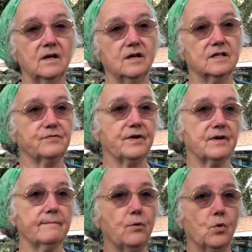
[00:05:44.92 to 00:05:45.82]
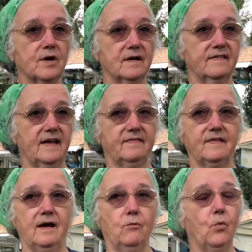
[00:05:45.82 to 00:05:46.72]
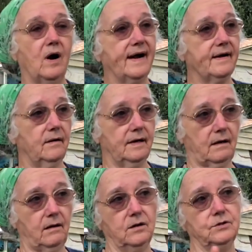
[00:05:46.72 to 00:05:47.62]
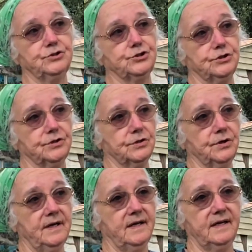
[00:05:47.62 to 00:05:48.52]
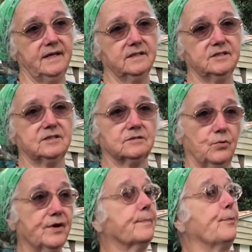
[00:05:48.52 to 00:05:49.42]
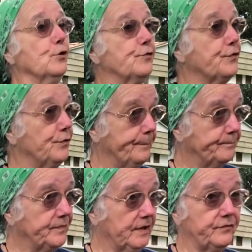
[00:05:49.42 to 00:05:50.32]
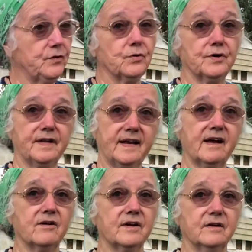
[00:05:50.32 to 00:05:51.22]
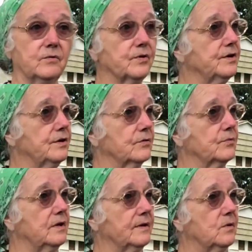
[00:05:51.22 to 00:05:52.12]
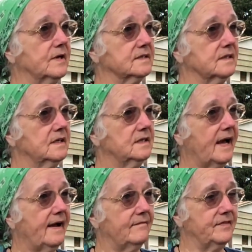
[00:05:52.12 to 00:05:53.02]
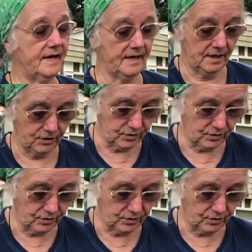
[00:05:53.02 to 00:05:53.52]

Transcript: it's very important that that wire enclosure is critter proof if you are in an area where you don't really want to have that. You